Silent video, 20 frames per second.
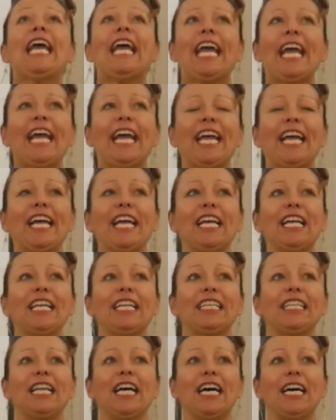
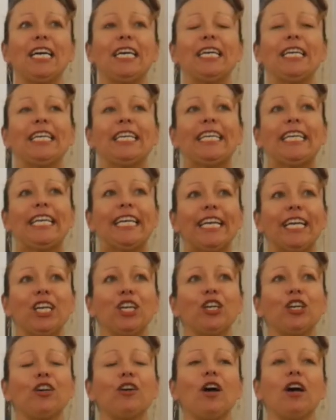and
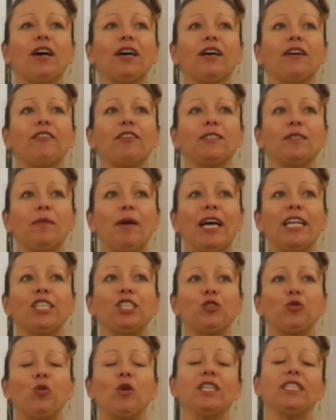here
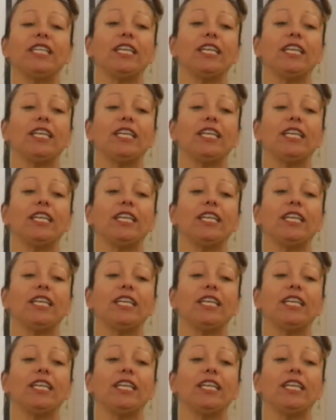Spanish 1,